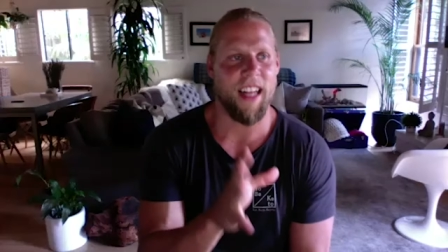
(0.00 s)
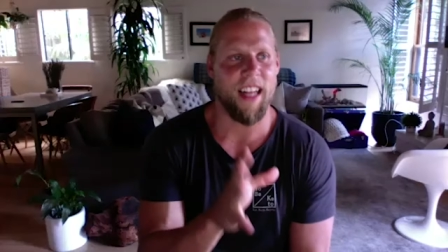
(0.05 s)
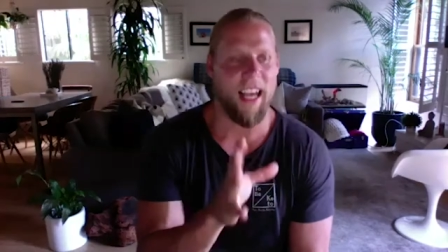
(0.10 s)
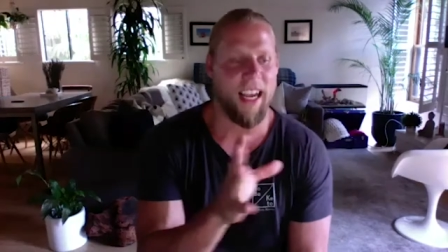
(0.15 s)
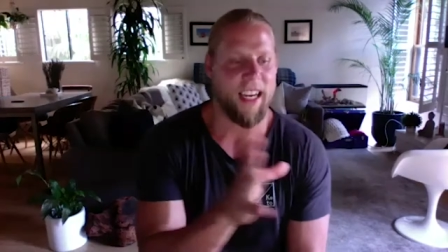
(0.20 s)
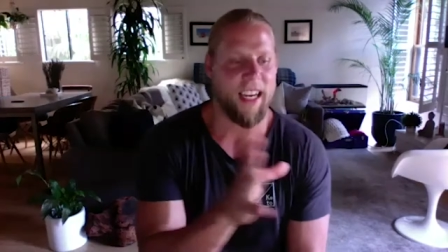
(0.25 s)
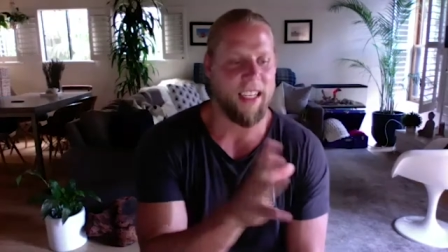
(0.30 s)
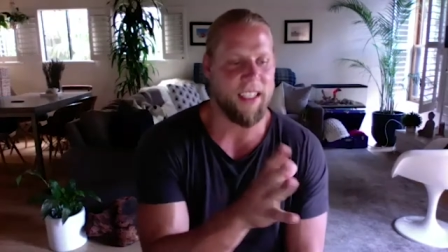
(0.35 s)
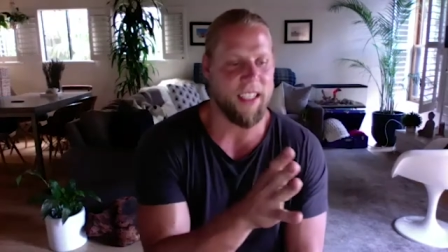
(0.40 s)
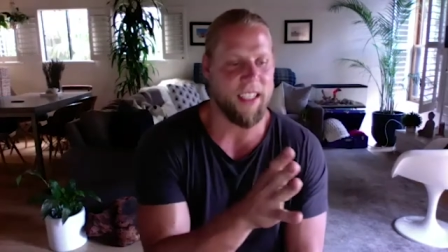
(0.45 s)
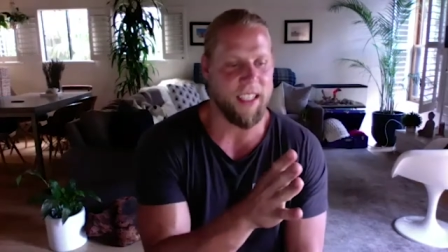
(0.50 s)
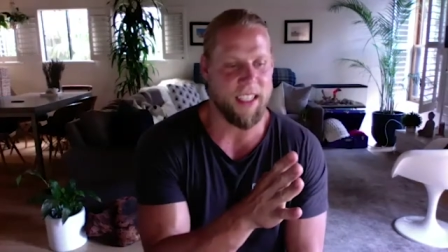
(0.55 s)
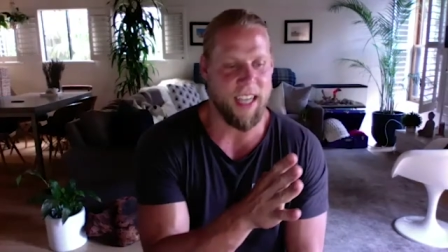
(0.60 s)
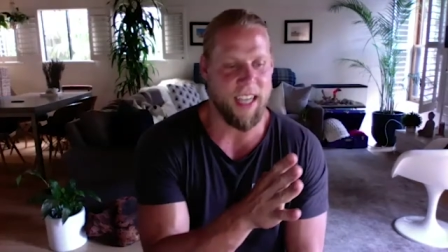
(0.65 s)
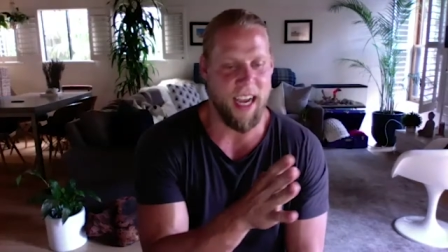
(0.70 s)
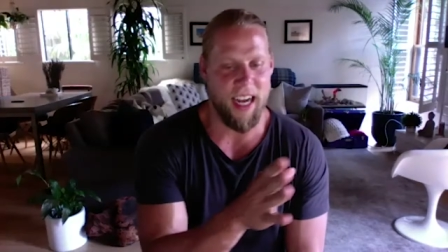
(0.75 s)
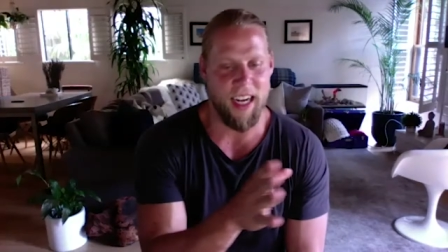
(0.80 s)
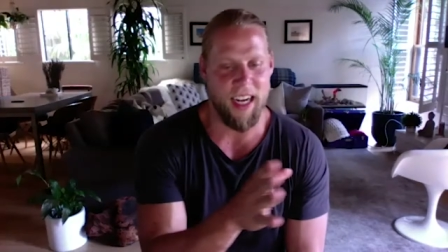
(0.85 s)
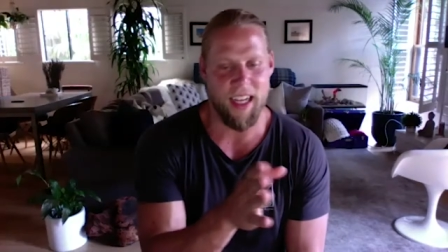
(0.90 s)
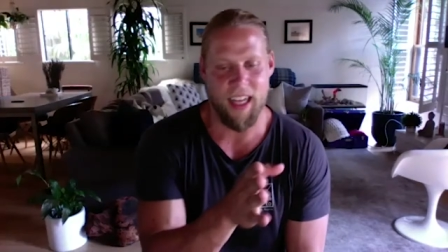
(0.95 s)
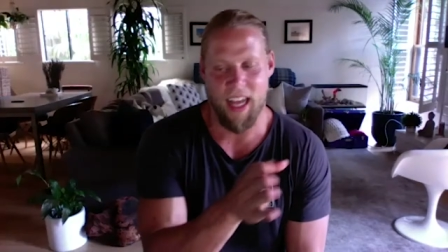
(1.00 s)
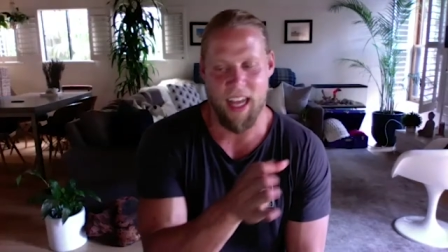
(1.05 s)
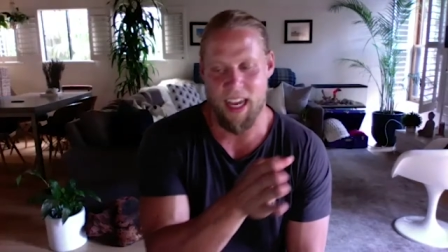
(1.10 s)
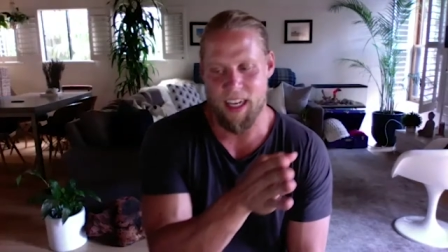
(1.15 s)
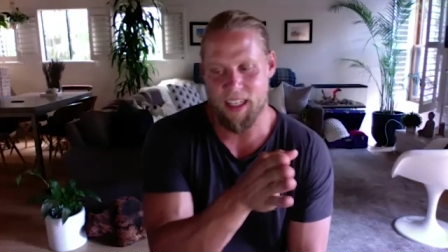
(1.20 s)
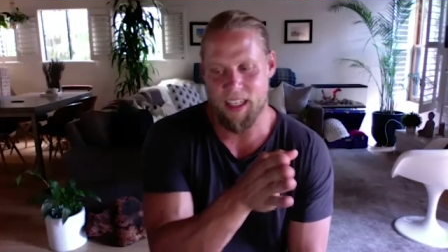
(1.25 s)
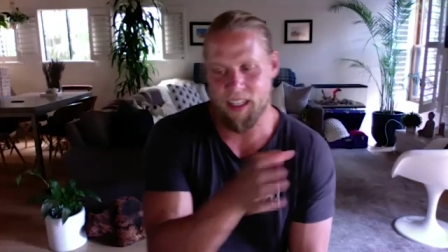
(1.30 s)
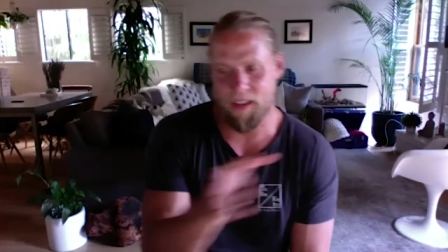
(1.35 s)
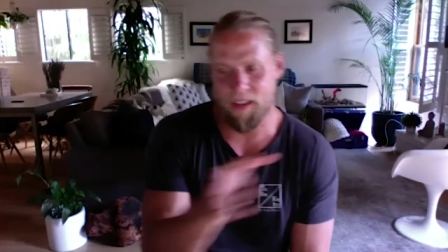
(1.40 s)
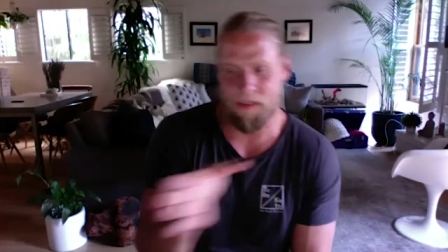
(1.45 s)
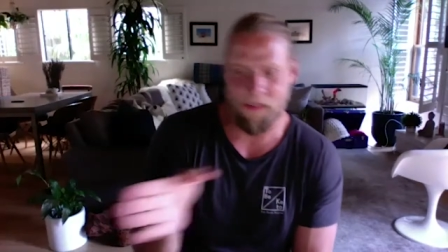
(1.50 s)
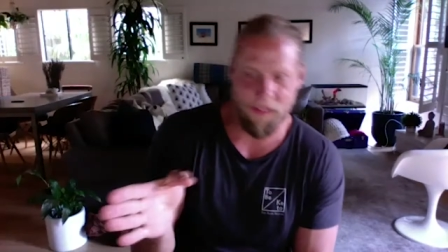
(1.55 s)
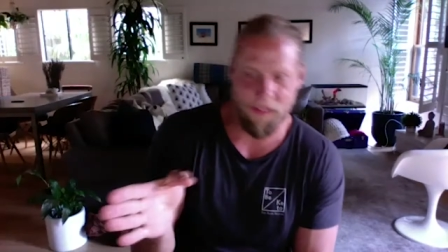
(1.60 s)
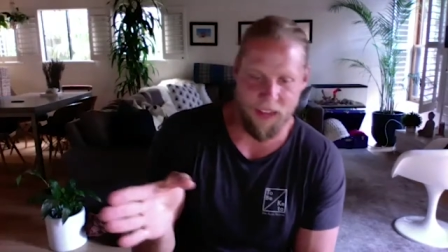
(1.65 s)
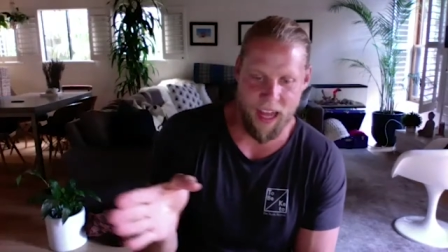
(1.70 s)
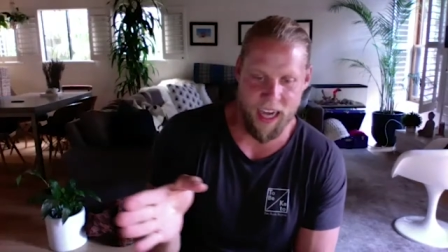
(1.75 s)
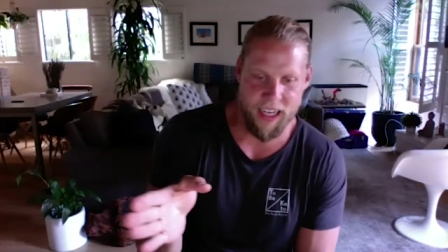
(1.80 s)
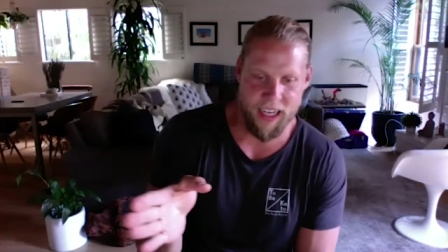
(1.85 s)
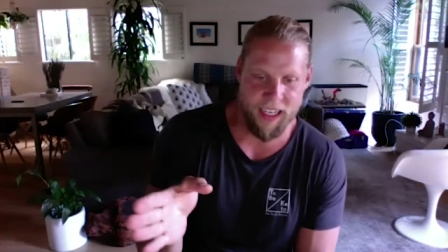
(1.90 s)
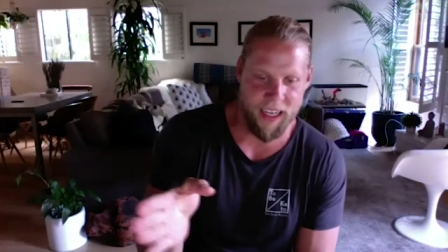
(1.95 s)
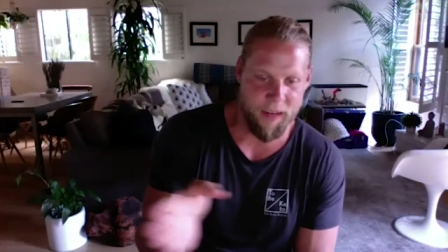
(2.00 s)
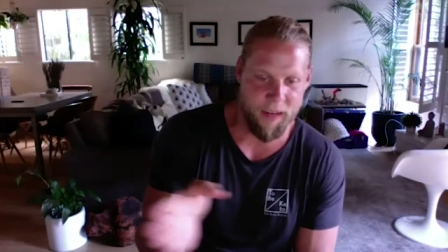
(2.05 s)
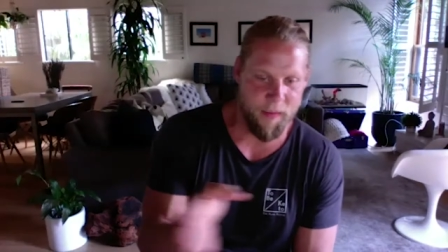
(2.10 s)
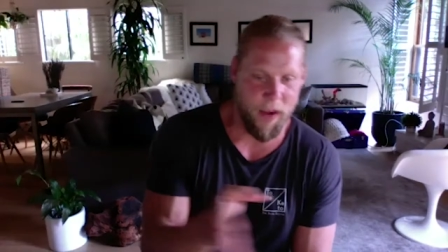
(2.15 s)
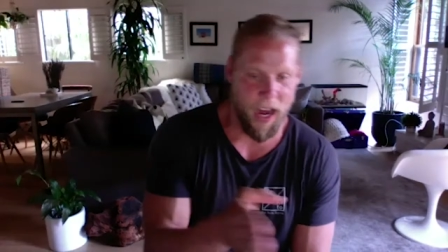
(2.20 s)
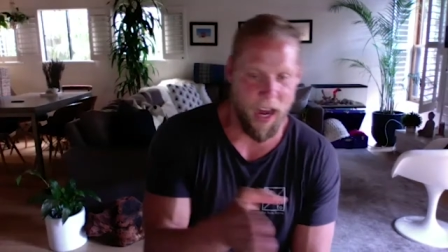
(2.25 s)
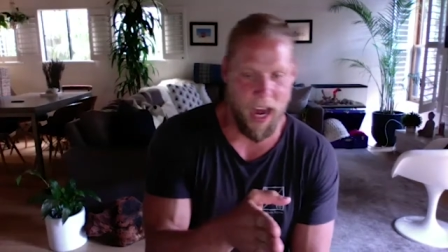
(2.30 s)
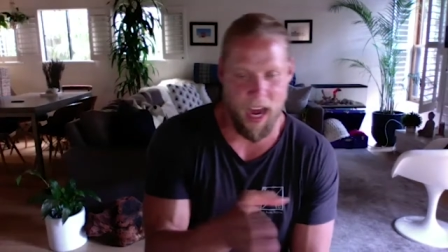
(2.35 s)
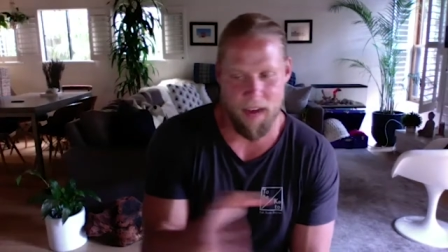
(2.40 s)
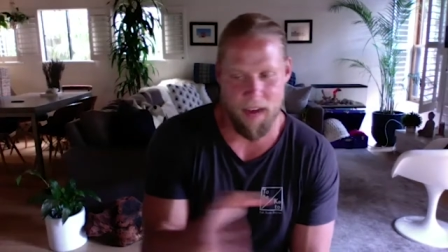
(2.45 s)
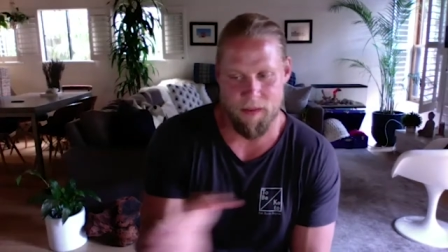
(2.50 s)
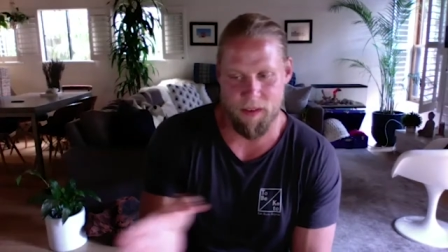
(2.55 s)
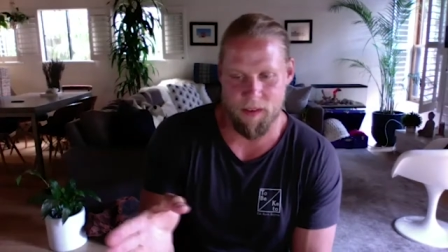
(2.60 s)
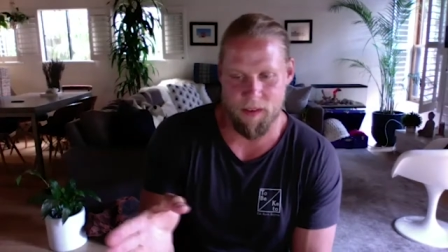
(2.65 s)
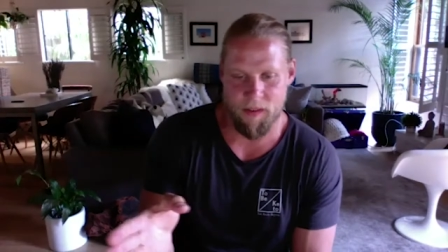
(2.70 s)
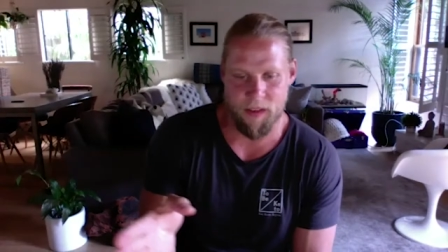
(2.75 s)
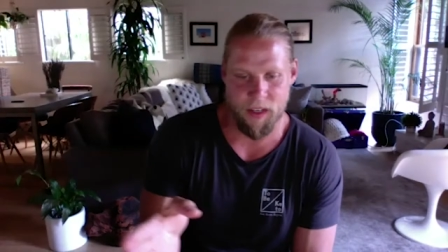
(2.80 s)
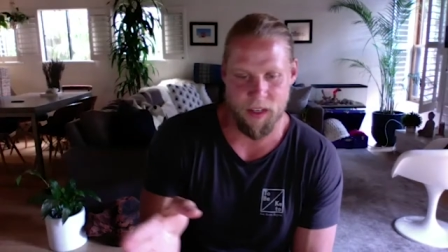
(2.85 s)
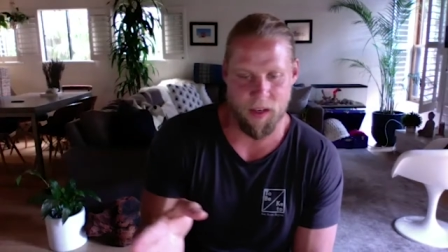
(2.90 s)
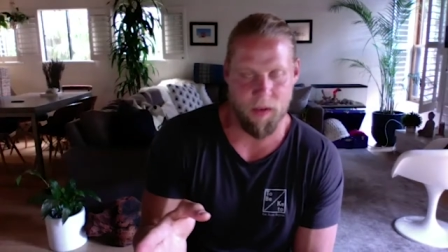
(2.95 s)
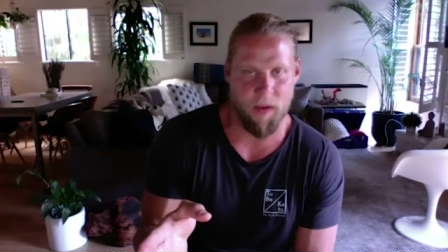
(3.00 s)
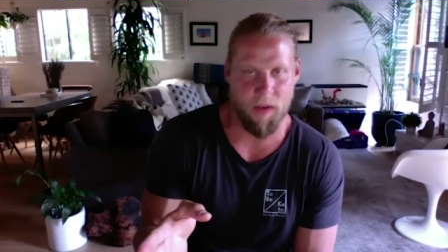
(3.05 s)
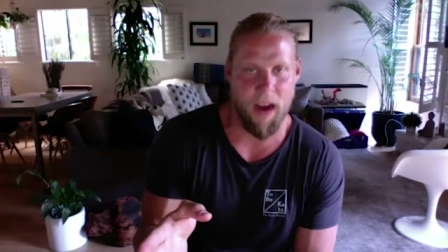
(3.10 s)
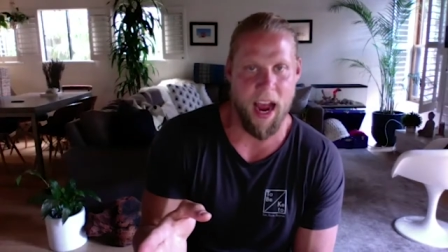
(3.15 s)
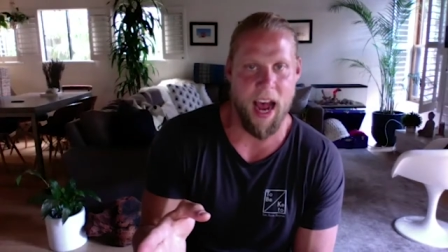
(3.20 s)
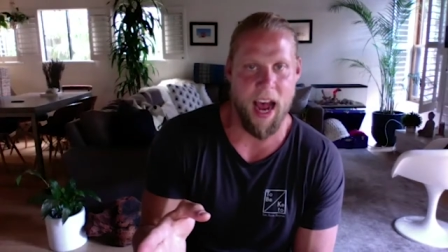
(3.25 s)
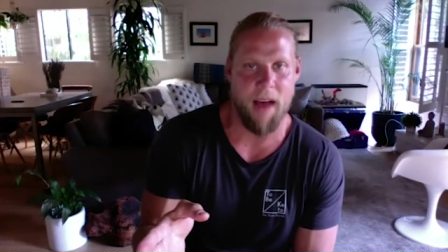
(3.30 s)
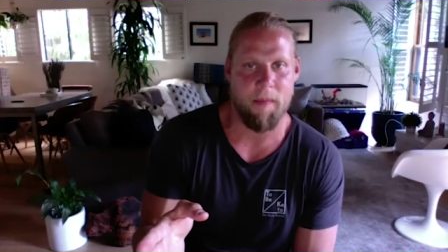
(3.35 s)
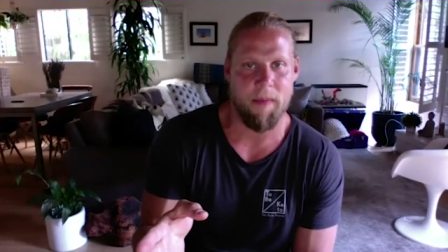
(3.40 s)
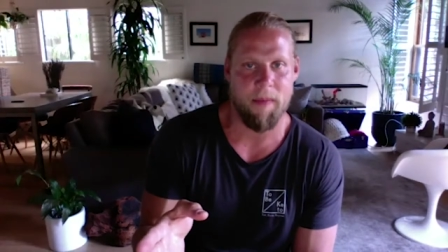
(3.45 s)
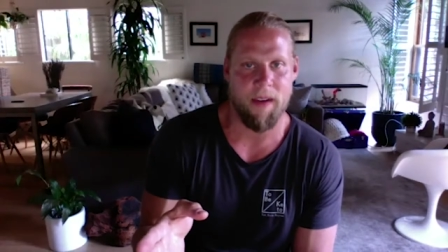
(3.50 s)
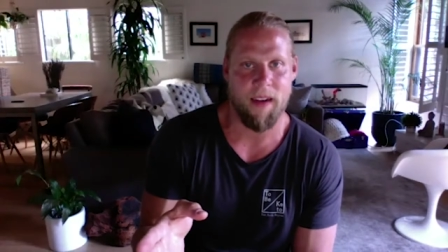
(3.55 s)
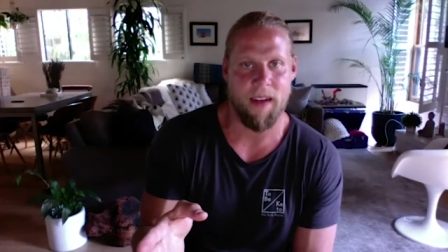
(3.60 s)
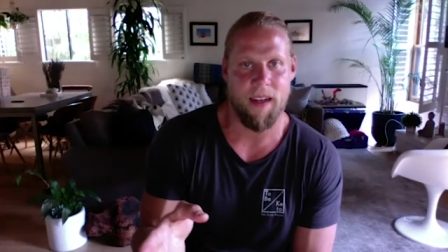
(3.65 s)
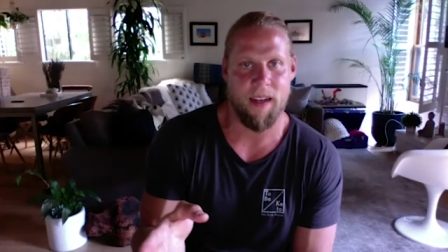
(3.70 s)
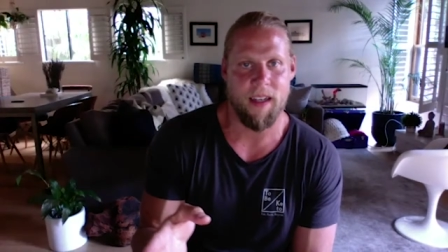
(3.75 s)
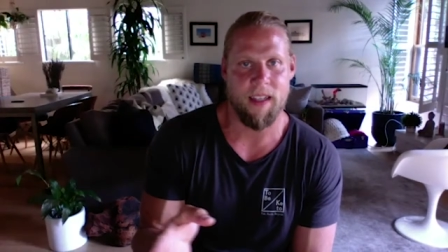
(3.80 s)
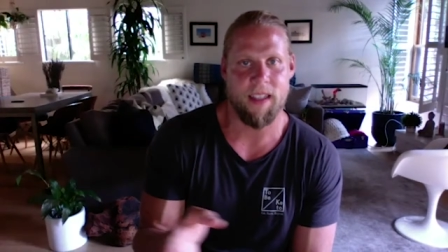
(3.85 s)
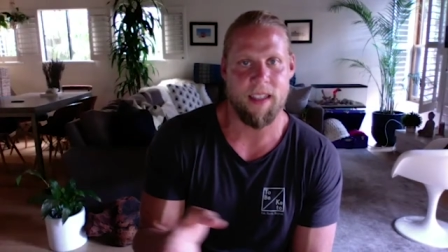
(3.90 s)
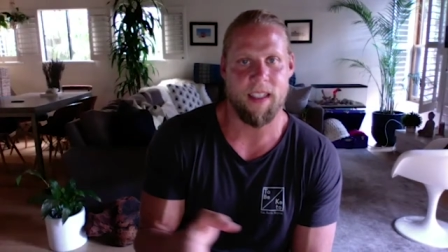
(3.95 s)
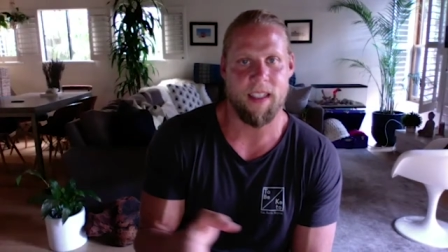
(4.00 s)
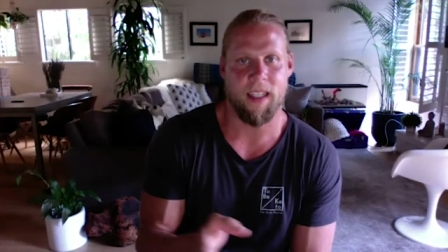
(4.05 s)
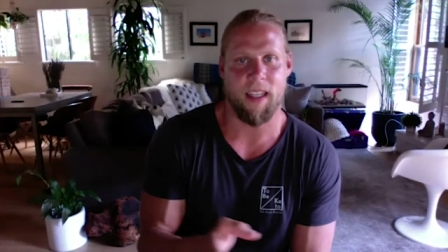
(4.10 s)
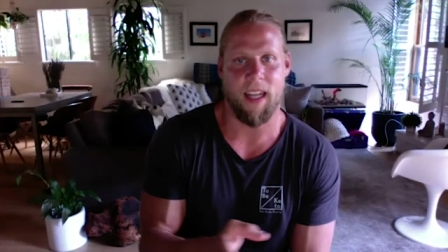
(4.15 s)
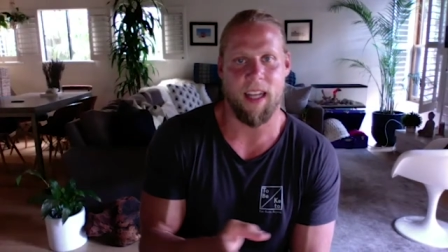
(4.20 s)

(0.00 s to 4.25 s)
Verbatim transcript: like just kind of like deflect them off of the crap to yeah.